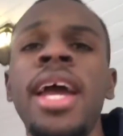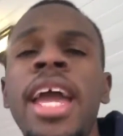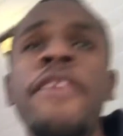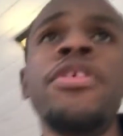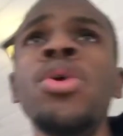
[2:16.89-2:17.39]

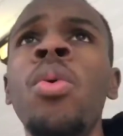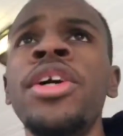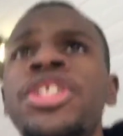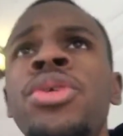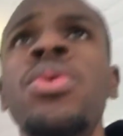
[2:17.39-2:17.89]
If you want
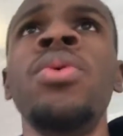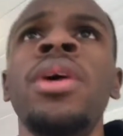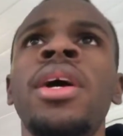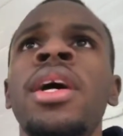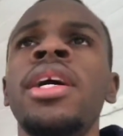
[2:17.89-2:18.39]
to,
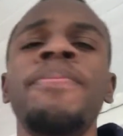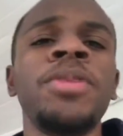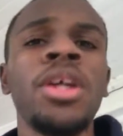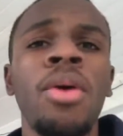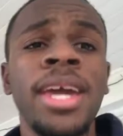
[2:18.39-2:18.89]

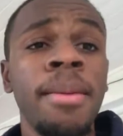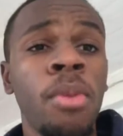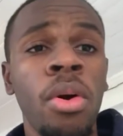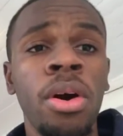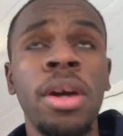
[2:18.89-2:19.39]
get
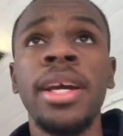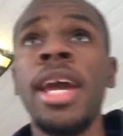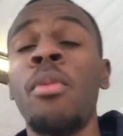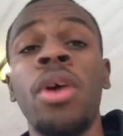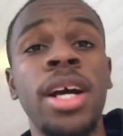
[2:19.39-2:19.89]
more
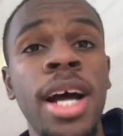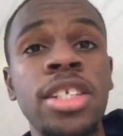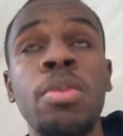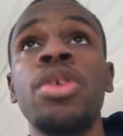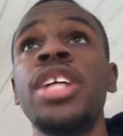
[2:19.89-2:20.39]

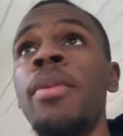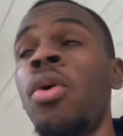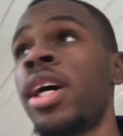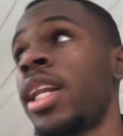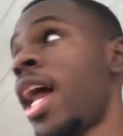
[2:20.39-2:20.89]
customers, get
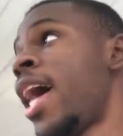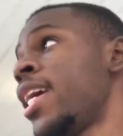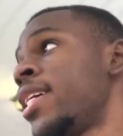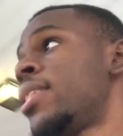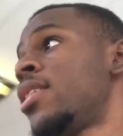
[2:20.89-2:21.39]
more
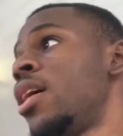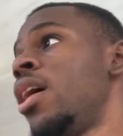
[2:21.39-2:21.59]
clients,